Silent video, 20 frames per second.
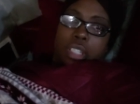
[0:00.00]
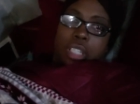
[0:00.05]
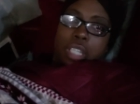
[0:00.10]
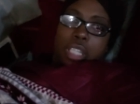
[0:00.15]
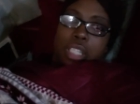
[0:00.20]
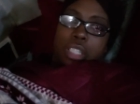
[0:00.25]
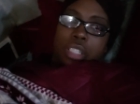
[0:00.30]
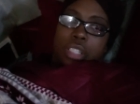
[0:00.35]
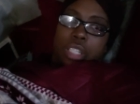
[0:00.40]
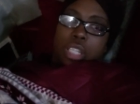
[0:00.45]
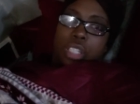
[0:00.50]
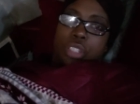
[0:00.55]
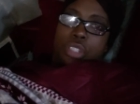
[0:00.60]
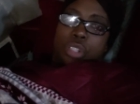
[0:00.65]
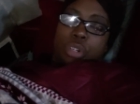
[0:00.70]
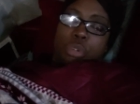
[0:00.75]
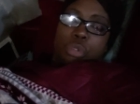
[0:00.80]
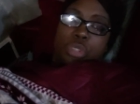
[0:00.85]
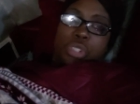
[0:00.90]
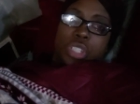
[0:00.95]
And, and
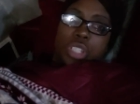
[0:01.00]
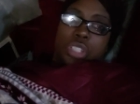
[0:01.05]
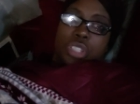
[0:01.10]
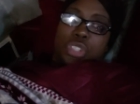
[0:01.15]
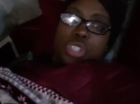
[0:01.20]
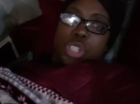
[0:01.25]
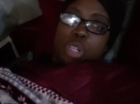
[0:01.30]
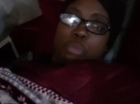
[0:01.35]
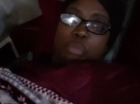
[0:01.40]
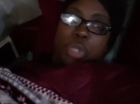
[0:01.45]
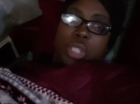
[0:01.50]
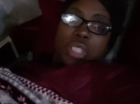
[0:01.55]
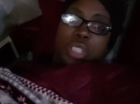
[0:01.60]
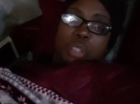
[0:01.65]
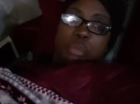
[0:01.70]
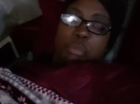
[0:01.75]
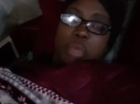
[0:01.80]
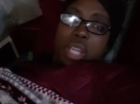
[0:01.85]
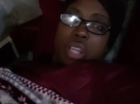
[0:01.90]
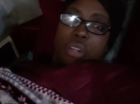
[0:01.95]
don't just jump
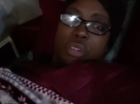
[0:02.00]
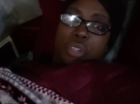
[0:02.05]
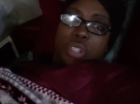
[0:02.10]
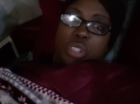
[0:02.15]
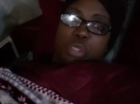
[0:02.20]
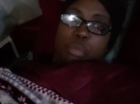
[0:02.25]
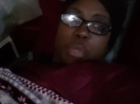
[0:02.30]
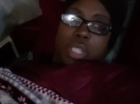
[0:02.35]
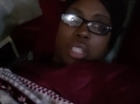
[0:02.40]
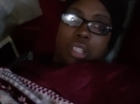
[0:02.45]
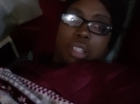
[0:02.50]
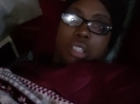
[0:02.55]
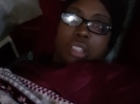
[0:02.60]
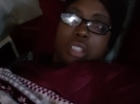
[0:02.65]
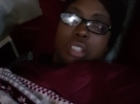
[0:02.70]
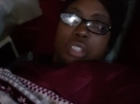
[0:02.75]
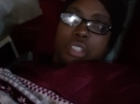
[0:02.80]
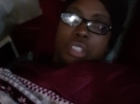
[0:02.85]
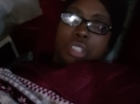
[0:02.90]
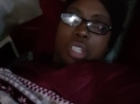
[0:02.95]
into marriage
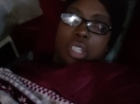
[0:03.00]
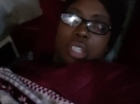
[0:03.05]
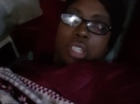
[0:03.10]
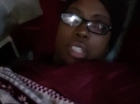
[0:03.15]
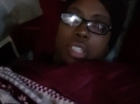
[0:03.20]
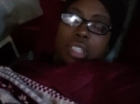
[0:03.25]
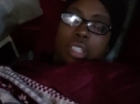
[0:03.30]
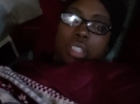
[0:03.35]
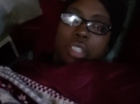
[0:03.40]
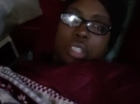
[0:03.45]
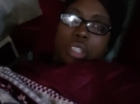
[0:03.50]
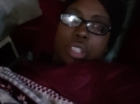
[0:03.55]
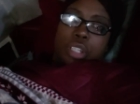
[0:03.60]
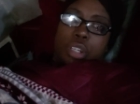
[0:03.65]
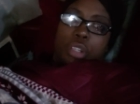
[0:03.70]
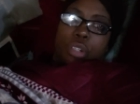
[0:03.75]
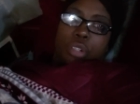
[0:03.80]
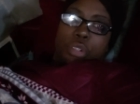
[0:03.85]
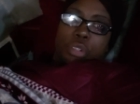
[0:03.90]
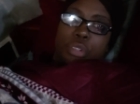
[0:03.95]
because, you
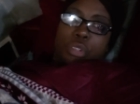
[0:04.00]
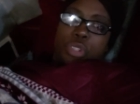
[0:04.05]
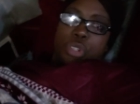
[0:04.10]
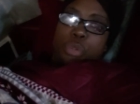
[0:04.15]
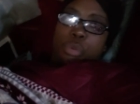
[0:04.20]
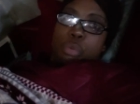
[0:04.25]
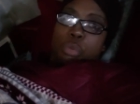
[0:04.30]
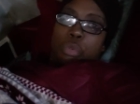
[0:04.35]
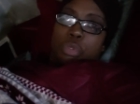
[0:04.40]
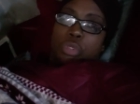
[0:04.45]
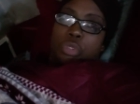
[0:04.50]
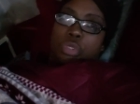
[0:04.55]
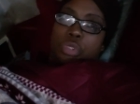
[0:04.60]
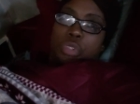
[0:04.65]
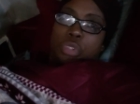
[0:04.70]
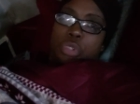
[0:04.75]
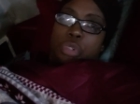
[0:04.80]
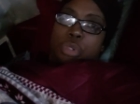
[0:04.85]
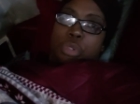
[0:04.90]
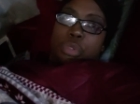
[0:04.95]
know, you,
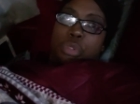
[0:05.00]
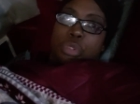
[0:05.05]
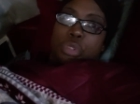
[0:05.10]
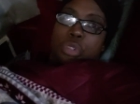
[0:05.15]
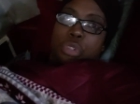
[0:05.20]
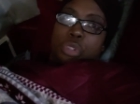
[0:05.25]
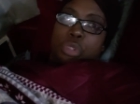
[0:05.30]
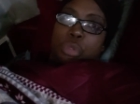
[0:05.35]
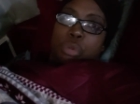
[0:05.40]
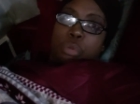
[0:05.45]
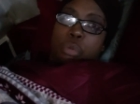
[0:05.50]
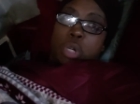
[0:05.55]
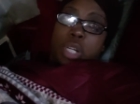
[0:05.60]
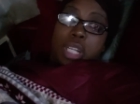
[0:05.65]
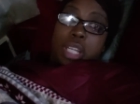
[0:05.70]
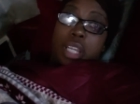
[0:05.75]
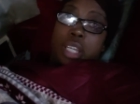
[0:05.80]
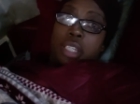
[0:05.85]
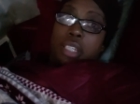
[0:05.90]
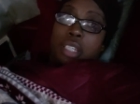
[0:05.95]
you, you
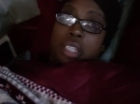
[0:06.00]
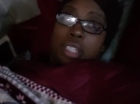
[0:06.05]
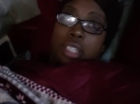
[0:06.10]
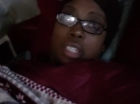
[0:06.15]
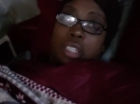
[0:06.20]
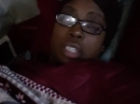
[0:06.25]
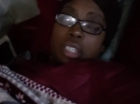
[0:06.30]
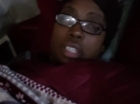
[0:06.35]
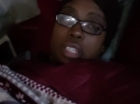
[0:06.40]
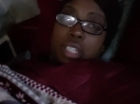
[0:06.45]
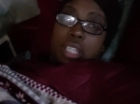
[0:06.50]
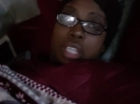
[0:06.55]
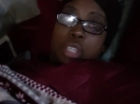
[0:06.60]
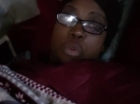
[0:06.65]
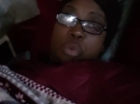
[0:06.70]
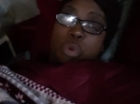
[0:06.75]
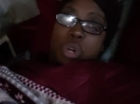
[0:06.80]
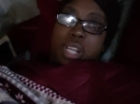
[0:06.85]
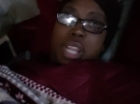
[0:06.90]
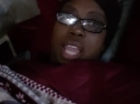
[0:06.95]
want to,
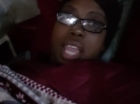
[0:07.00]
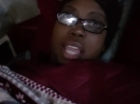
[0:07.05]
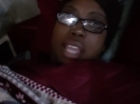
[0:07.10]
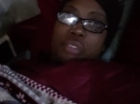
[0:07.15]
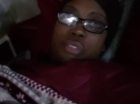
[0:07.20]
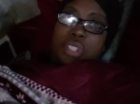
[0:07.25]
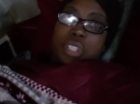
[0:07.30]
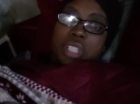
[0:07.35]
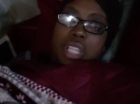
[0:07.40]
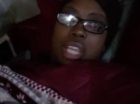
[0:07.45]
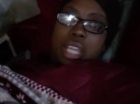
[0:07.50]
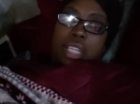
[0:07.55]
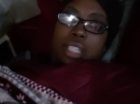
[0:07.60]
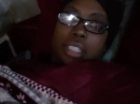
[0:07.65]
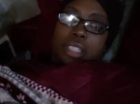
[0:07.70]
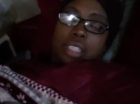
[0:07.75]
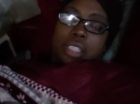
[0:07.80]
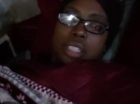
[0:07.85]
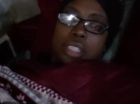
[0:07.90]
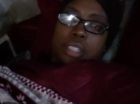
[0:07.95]
you want to have
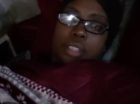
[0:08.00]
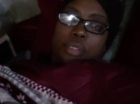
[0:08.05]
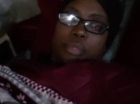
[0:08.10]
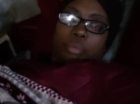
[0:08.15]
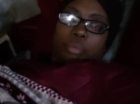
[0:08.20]
sex.